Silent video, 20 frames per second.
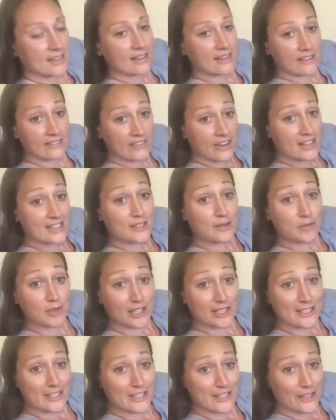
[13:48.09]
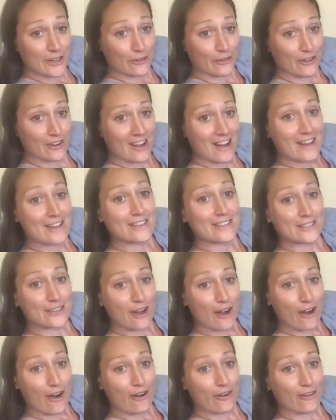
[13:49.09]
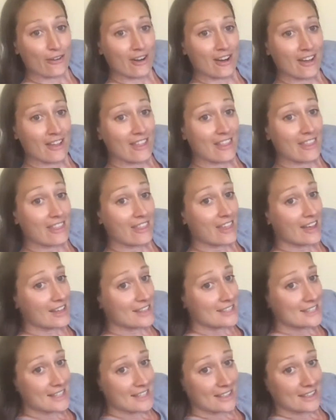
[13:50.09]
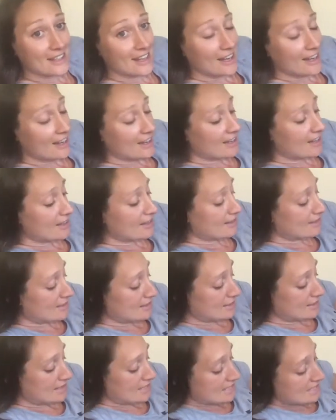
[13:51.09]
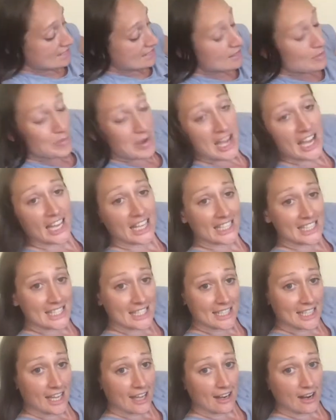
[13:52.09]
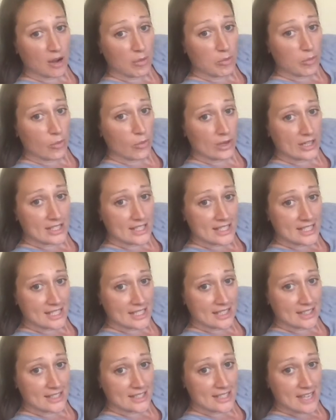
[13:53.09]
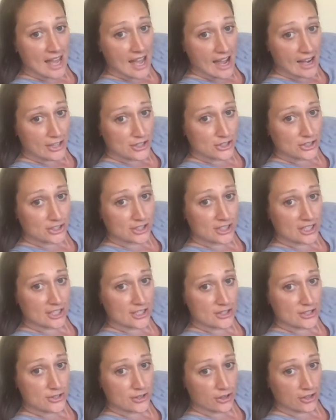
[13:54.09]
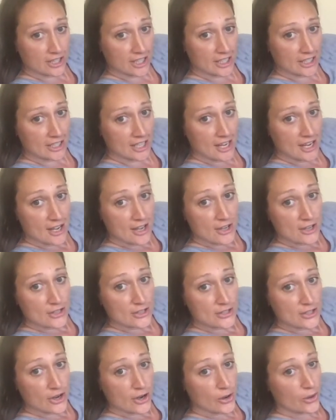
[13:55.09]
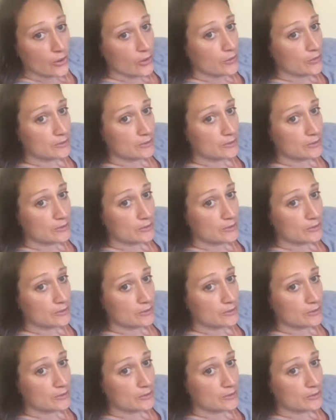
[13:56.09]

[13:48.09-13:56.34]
find something to do. So that's it. It is a pain to get up once it's actually started. So